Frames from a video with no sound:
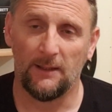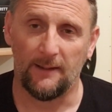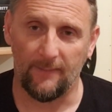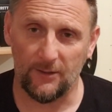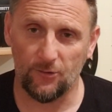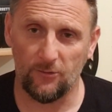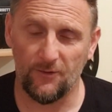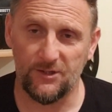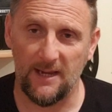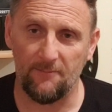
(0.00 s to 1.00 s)
Now that's under the
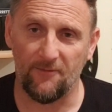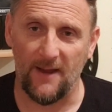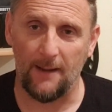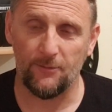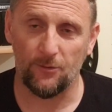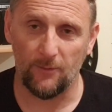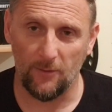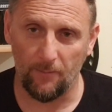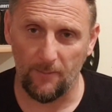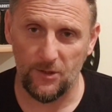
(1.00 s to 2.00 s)
same farm, so we've
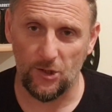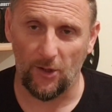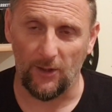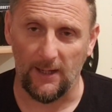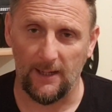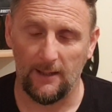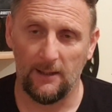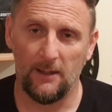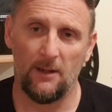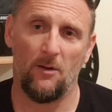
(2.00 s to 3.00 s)
got permission on that.
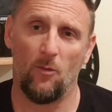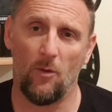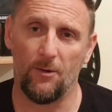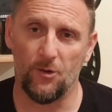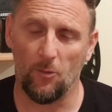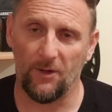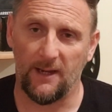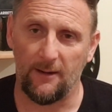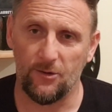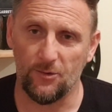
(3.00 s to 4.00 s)
What we don't want to
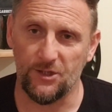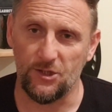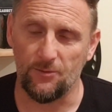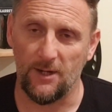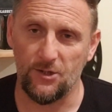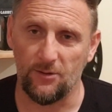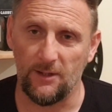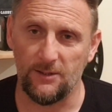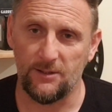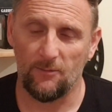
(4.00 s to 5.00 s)
get into a situation
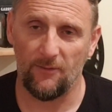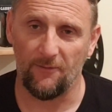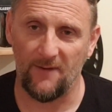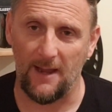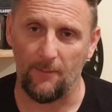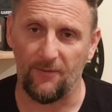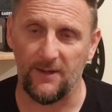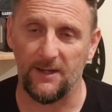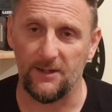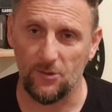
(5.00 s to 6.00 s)
is with the farmer
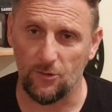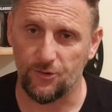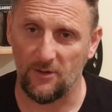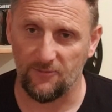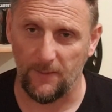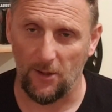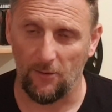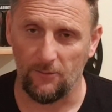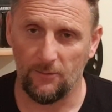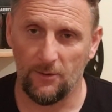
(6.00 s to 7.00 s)
thinking it's us that's been on.
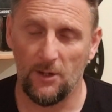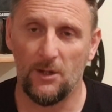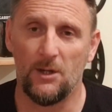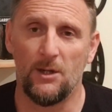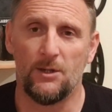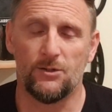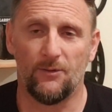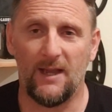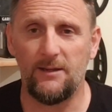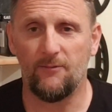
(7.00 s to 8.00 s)
So
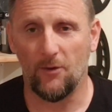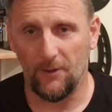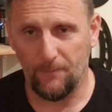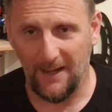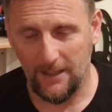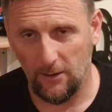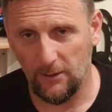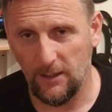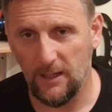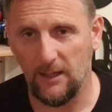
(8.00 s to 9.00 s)
then you've got to pack all
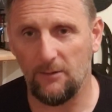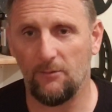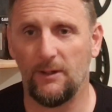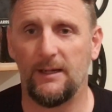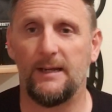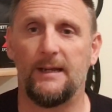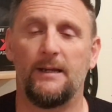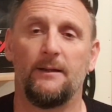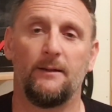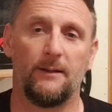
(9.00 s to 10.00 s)
your gear away,
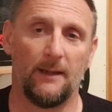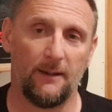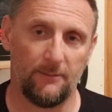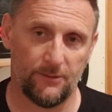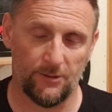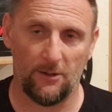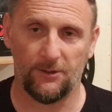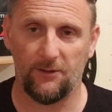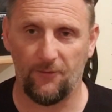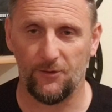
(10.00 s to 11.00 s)
get
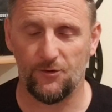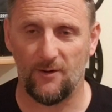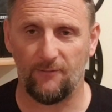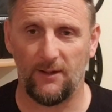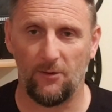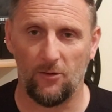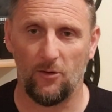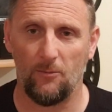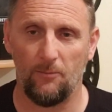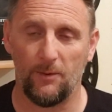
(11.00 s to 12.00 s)
sorted travelling
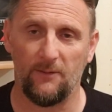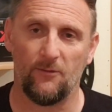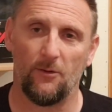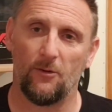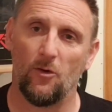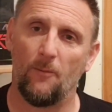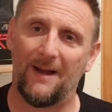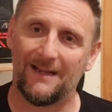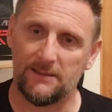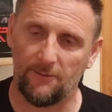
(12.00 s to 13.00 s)
home, but you've got to go
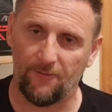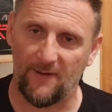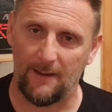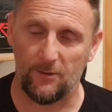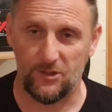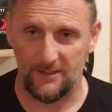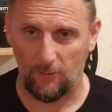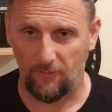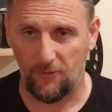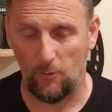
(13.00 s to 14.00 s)
back to the farm, which is
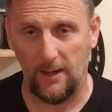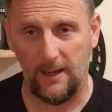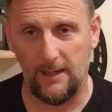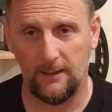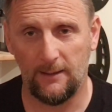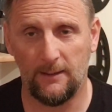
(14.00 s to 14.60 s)
out of the way,